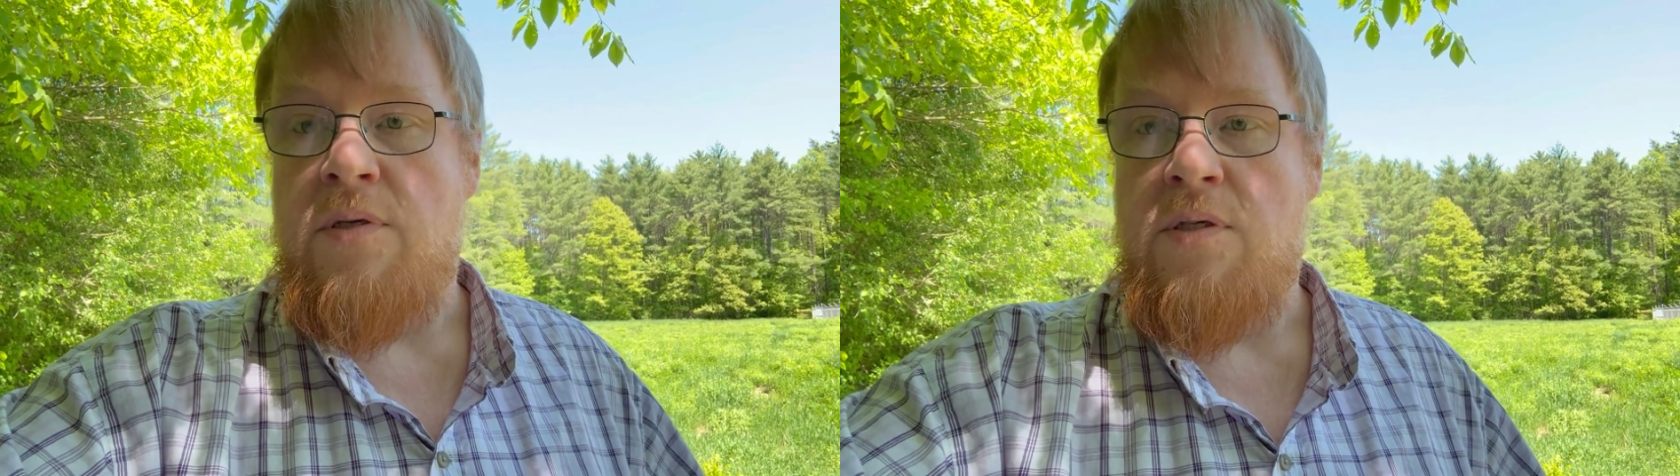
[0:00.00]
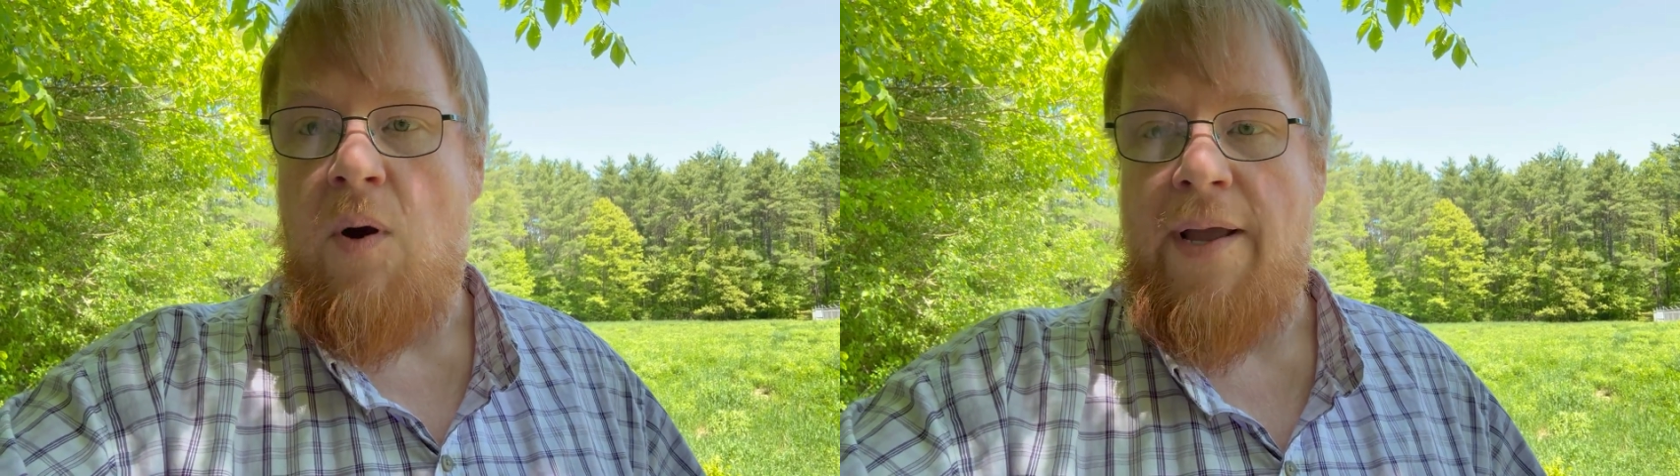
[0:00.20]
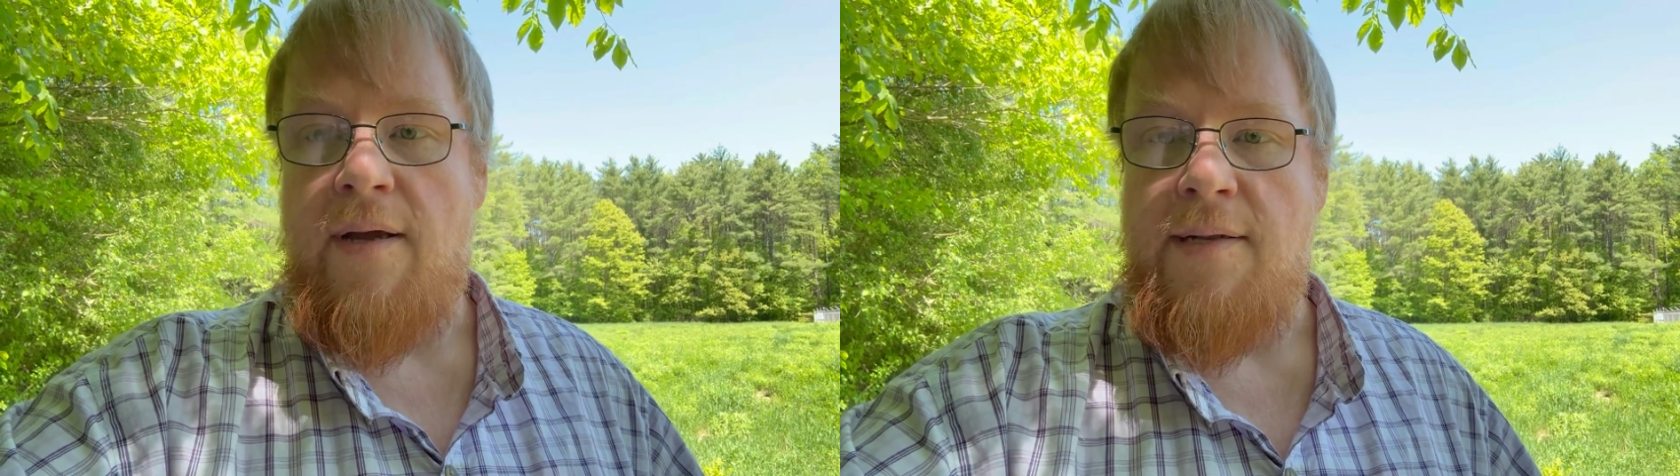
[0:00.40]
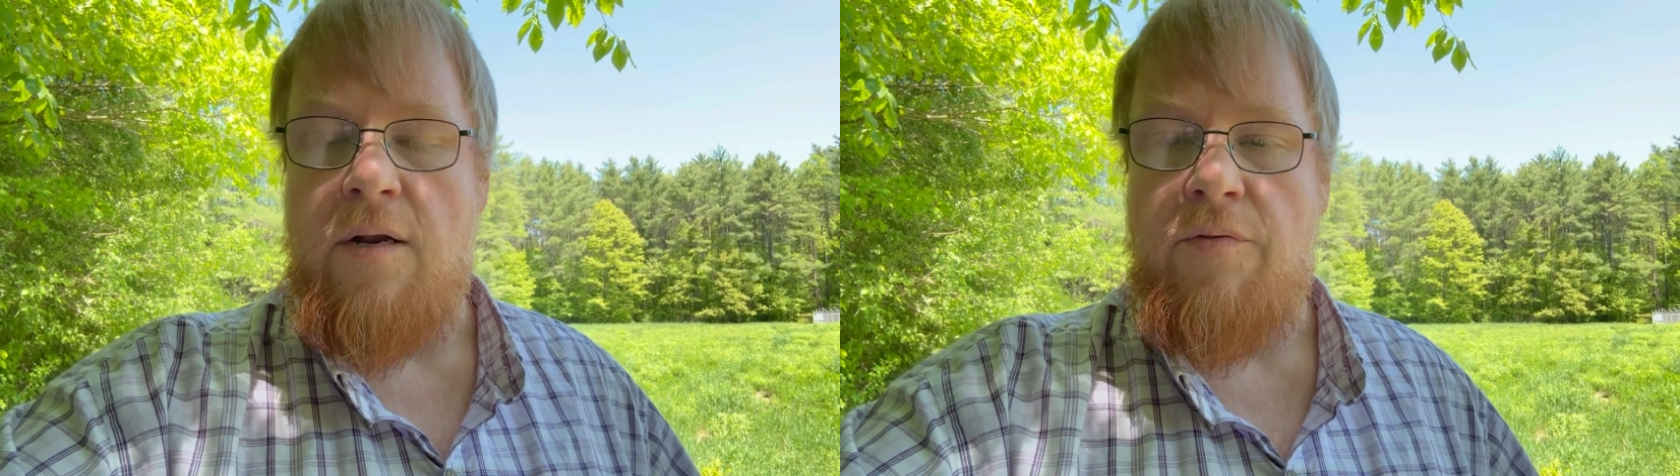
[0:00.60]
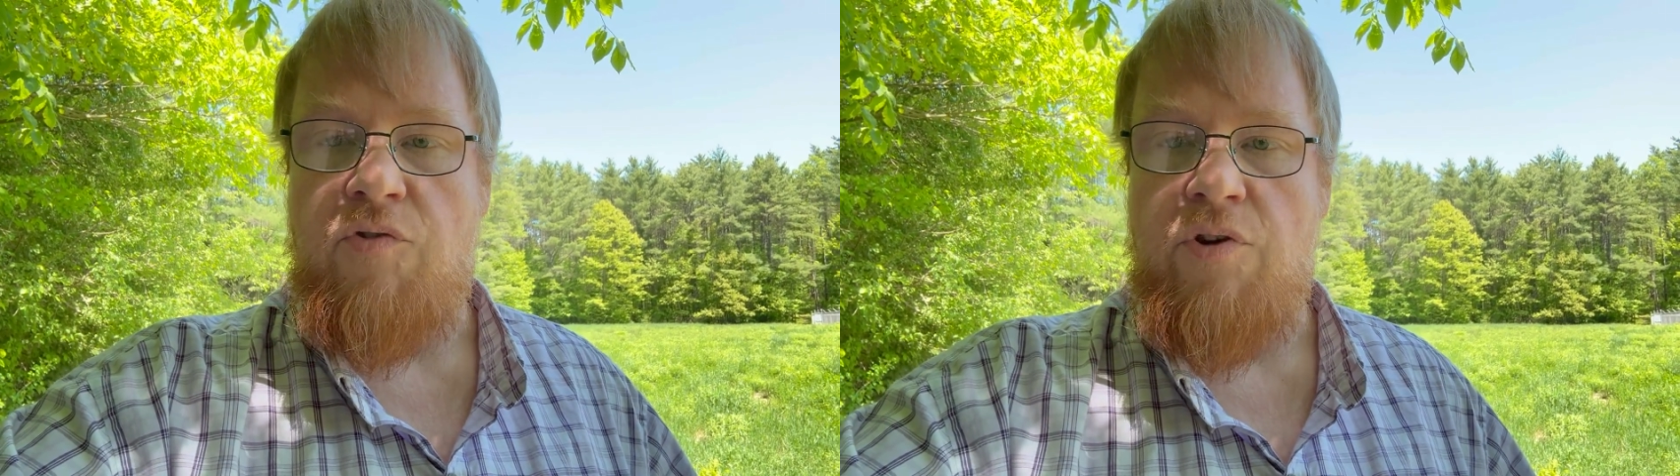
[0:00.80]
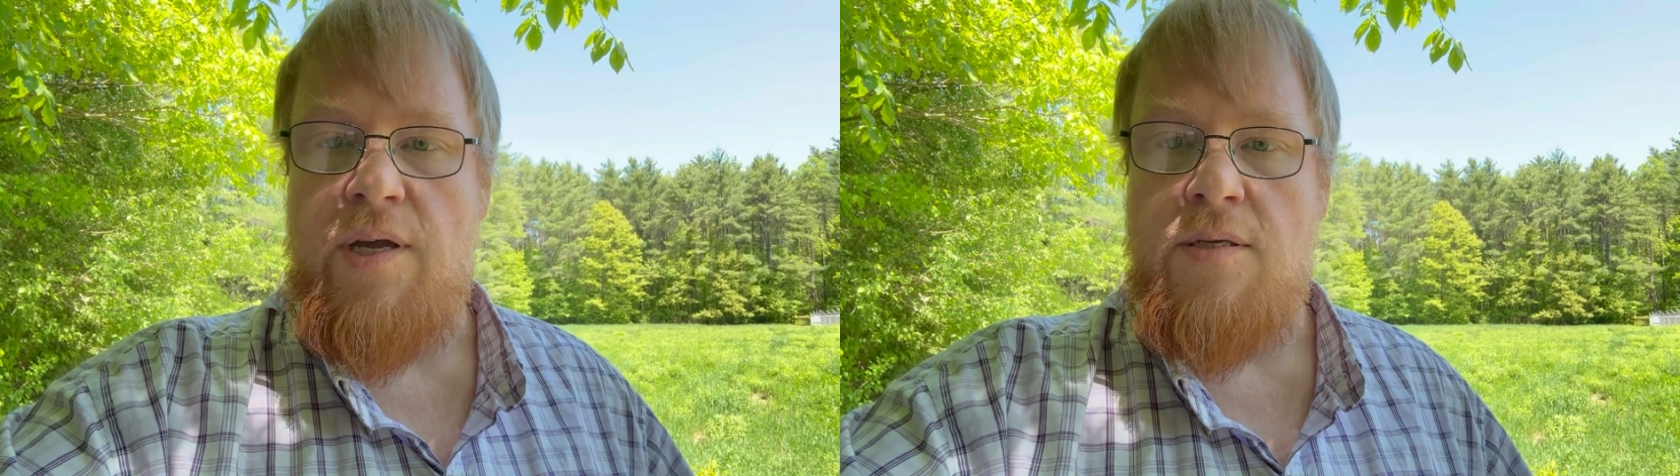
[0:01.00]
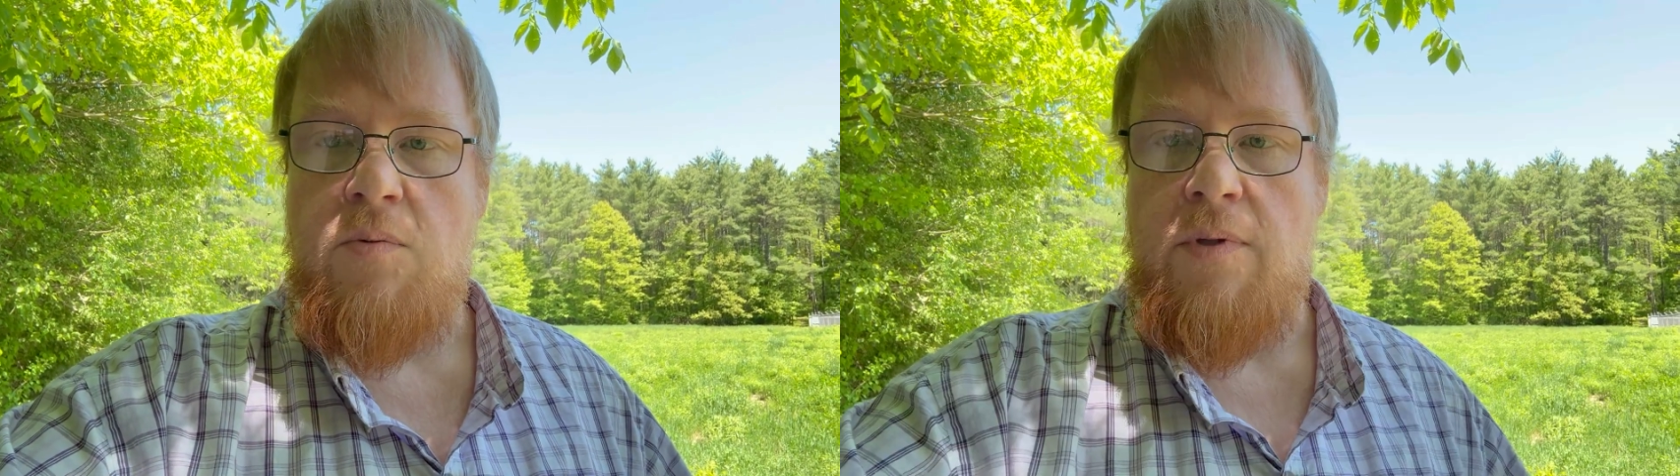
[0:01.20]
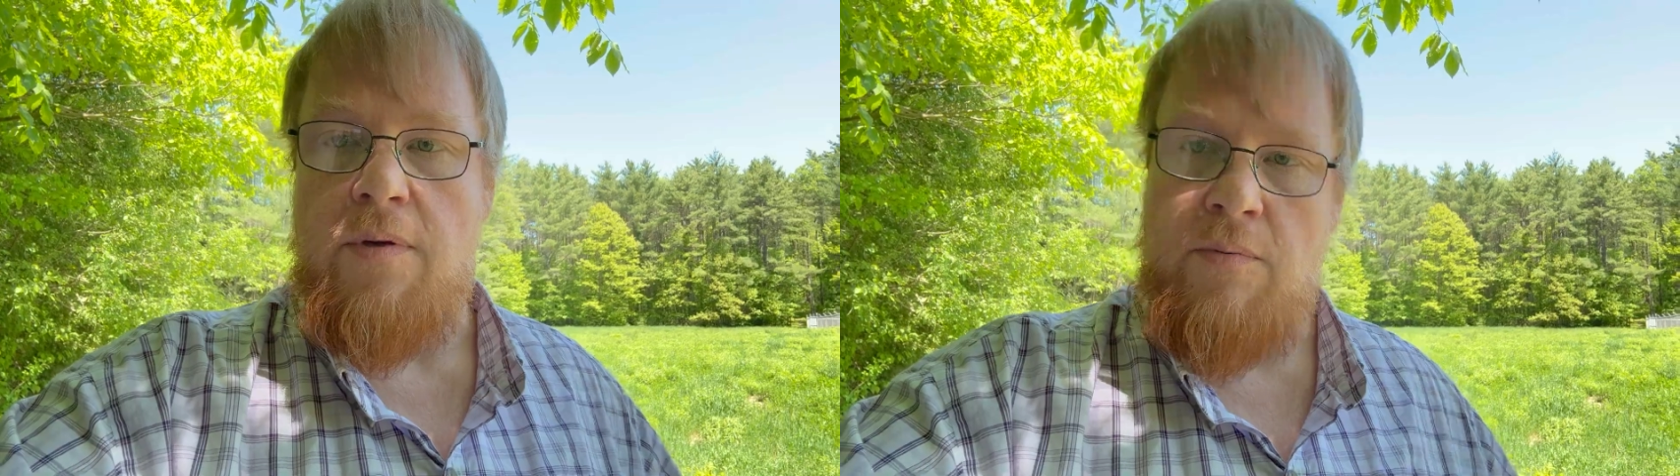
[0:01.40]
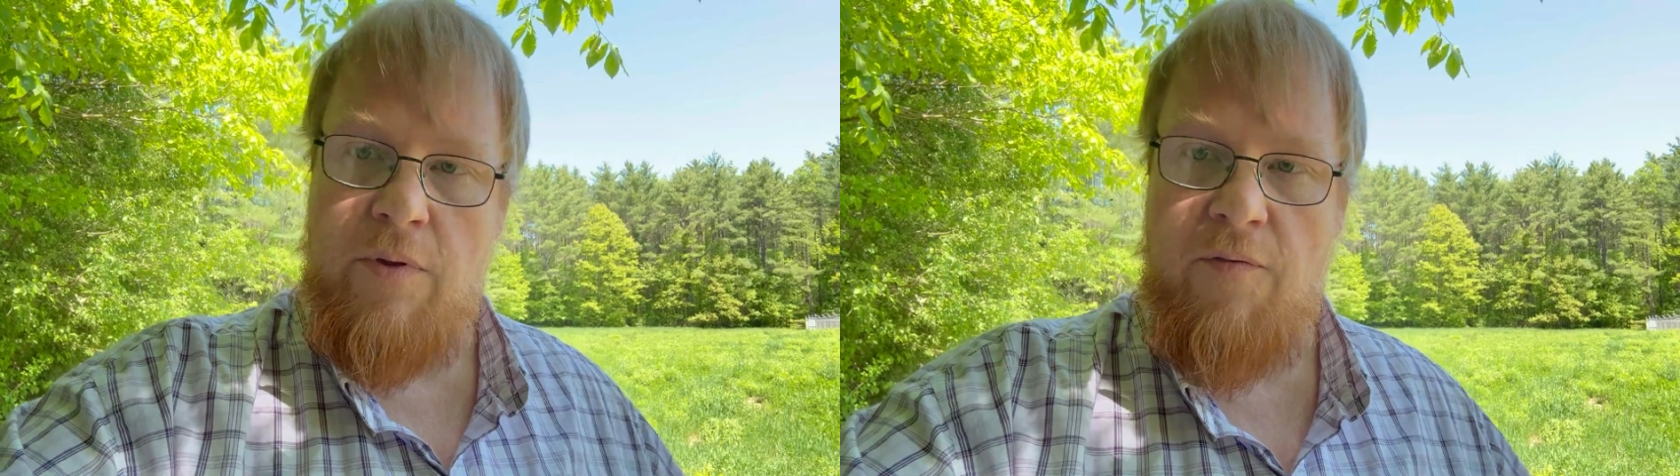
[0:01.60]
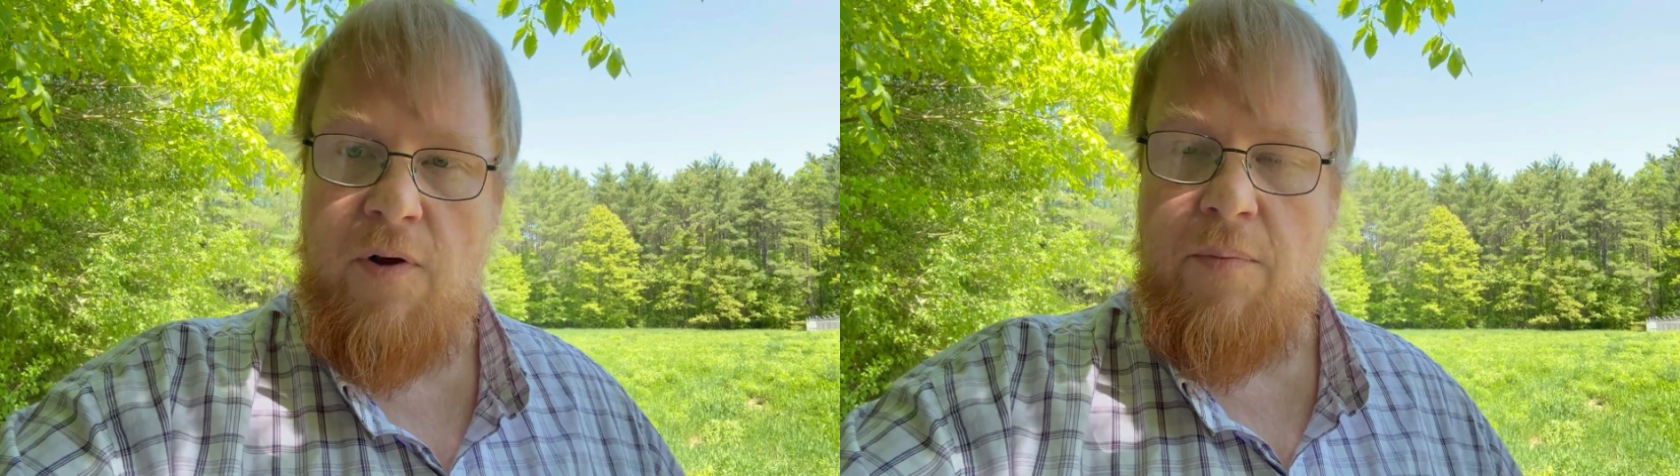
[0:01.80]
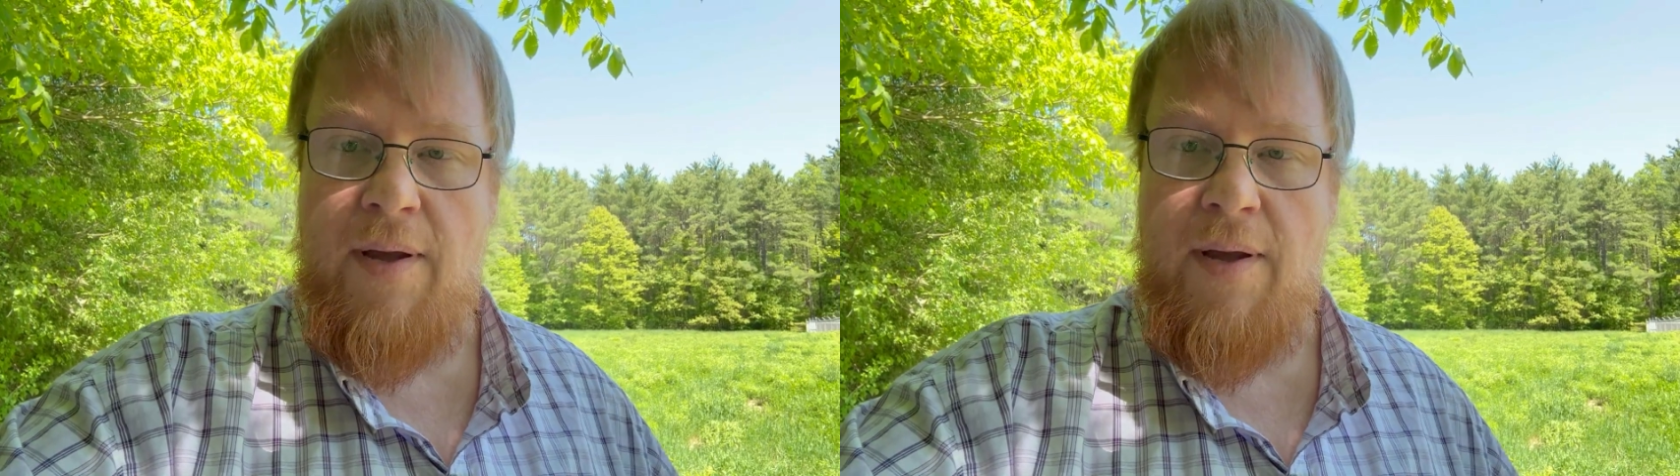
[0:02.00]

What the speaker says: So I cut down all the trees with a friend of